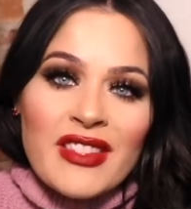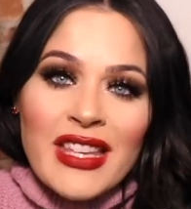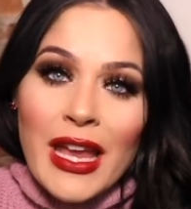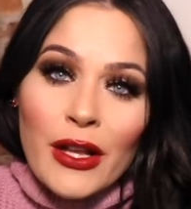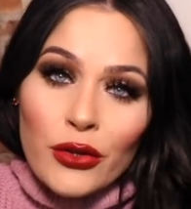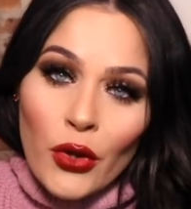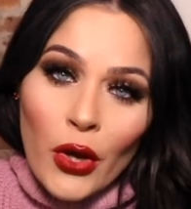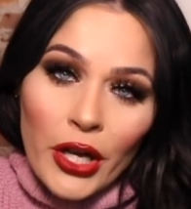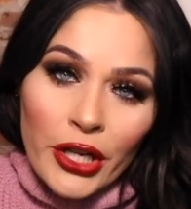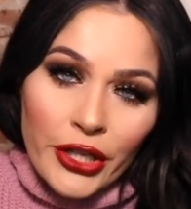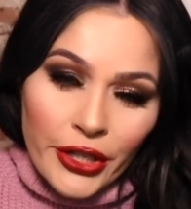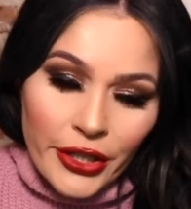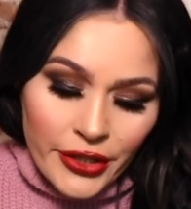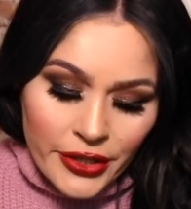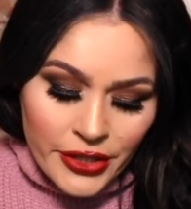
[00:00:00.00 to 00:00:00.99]
take
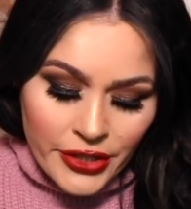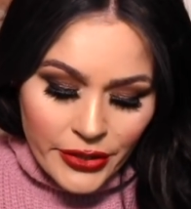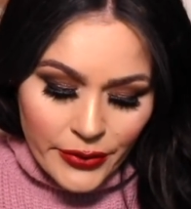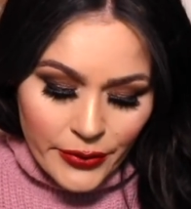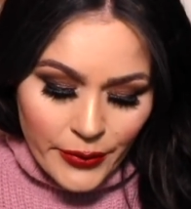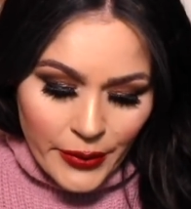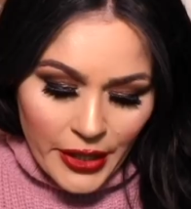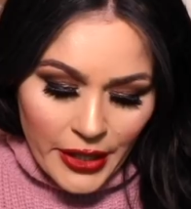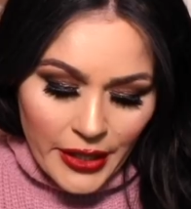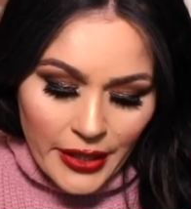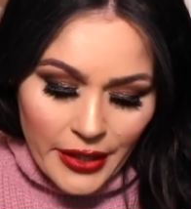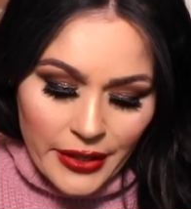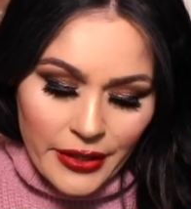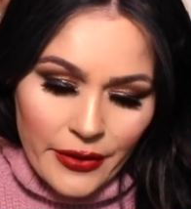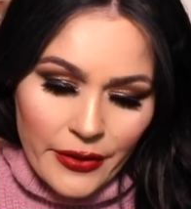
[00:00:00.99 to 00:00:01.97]
longer to,
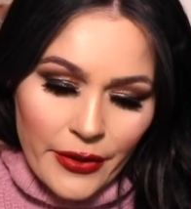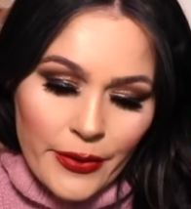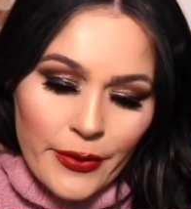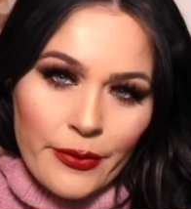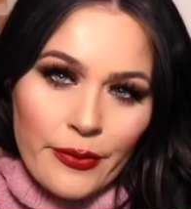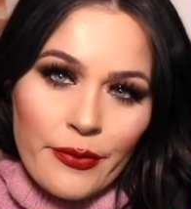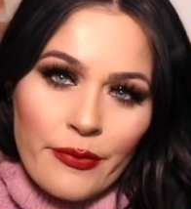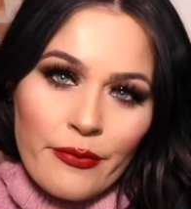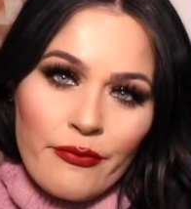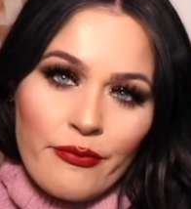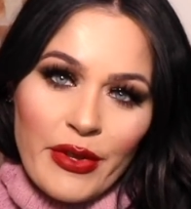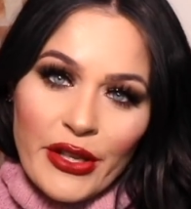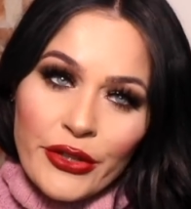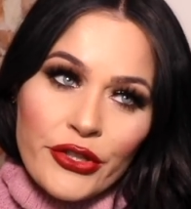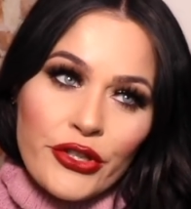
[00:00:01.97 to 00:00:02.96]
uh, you know,
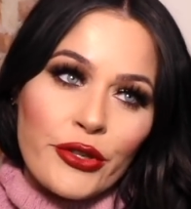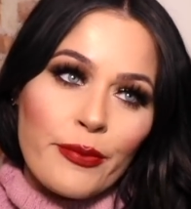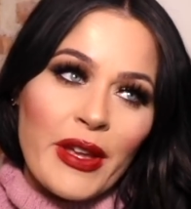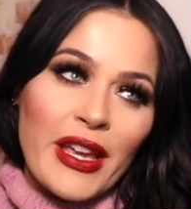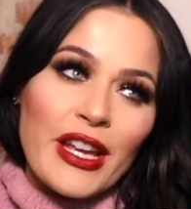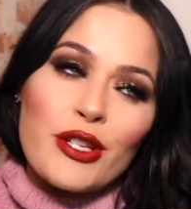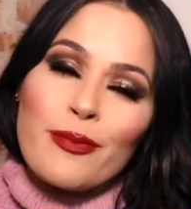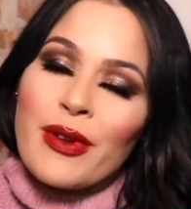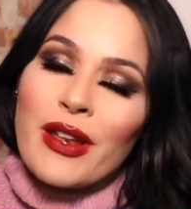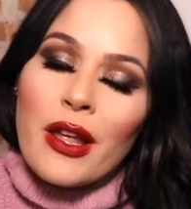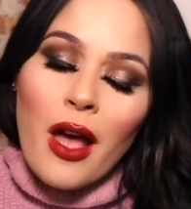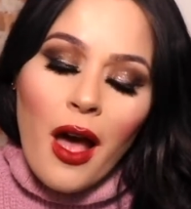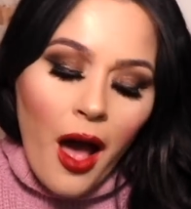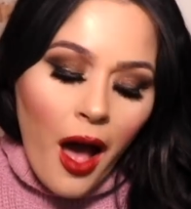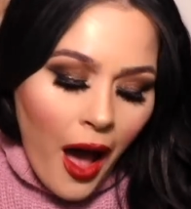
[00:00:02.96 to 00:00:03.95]
build your page, but
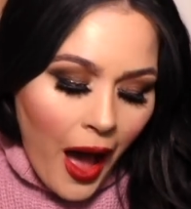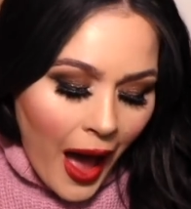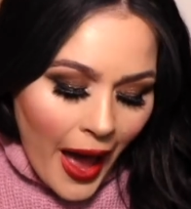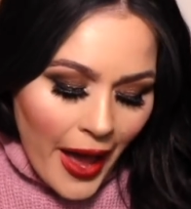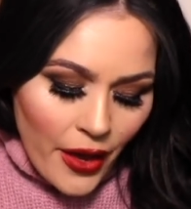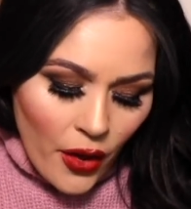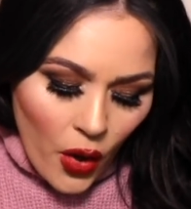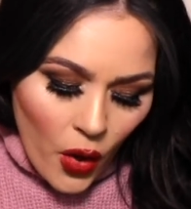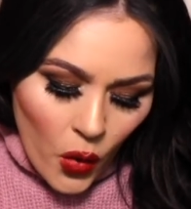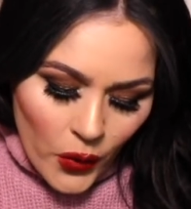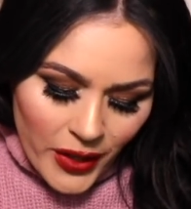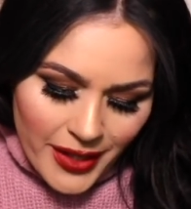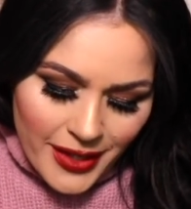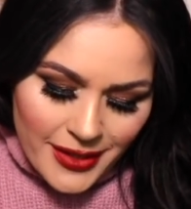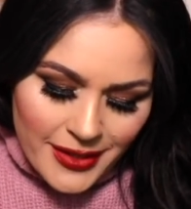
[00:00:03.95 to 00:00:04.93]
I
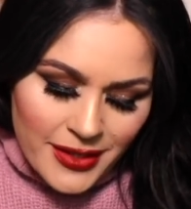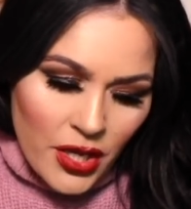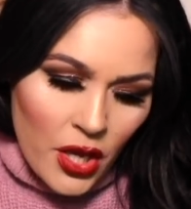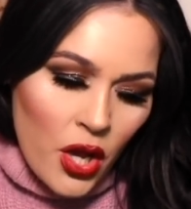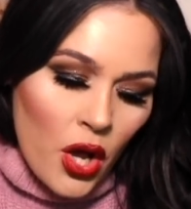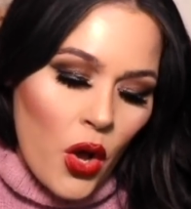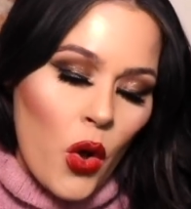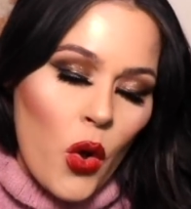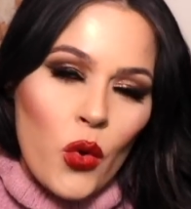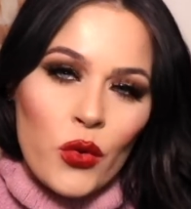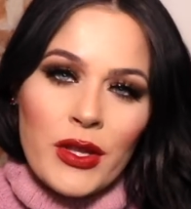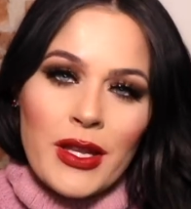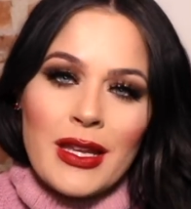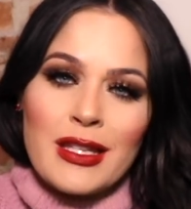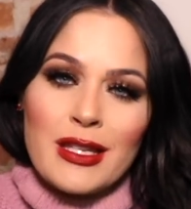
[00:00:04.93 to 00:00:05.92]
always
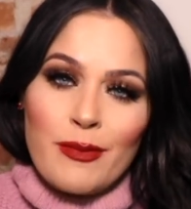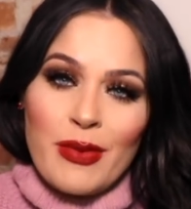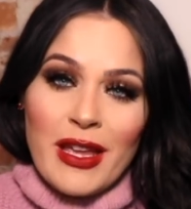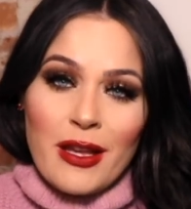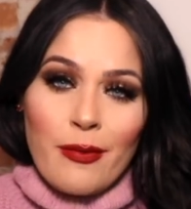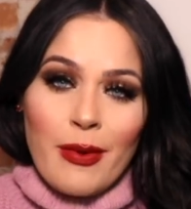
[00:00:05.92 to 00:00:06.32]
only speak